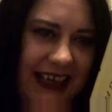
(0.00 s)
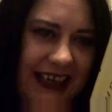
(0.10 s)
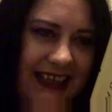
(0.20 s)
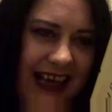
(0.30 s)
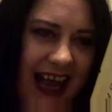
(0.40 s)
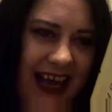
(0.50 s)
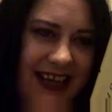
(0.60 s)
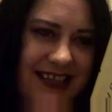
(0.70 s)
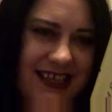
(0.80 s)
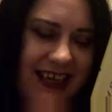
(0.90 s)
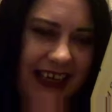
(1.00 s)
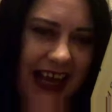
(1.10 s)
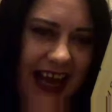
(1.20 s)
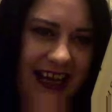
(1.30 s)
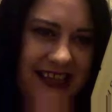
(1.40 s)
in
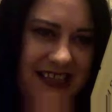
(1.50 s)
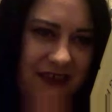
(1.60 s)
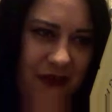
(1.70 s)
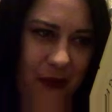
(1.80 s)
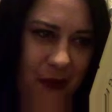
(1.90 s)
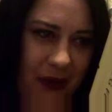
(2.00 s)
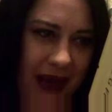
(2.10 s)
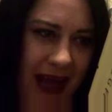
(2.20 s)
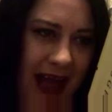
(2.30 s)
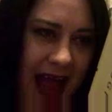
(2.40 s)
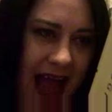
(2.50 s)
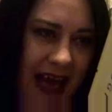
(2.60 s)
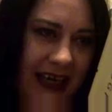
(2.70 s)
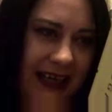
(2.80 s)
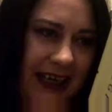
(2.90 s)
1884
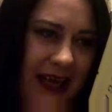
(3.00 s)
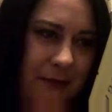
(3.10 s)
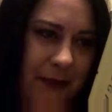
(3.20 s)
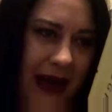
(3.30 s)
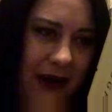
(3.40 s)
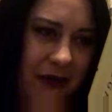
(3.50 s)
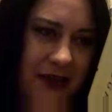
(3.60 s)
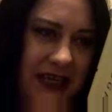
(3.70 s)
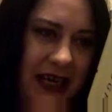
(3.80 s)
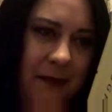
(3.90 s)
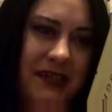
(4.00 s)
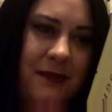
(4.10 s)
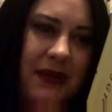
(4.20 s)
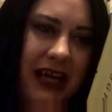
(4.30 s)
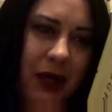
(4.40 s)
and impelled him
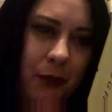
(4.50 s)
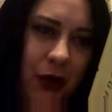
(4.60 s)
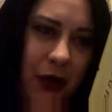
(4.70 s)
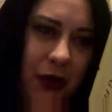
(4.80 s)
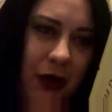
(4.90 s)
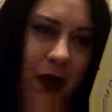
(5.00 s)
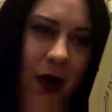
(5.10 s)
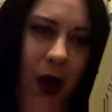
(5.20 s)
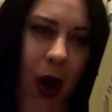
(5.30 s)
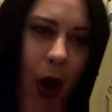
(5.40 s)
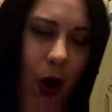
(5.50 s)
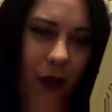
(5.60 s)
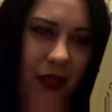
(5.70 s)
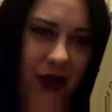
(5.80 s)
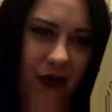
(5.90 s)
to begin work
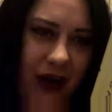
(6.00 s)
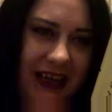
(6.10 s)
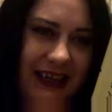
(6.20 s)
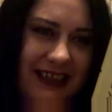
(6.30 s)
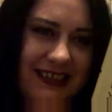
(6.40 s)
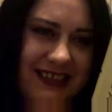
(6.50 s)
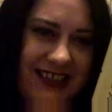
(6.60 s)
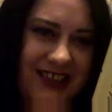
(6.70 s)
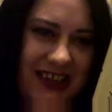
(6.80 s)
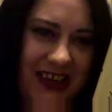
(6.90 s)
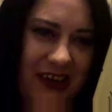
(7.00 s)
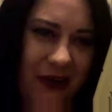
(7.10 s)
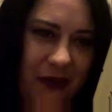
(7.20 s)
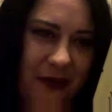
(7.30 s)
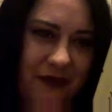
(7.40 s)
on the great edition
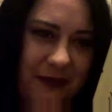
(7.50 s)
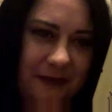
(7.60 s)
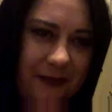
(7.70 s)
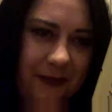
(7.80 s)
of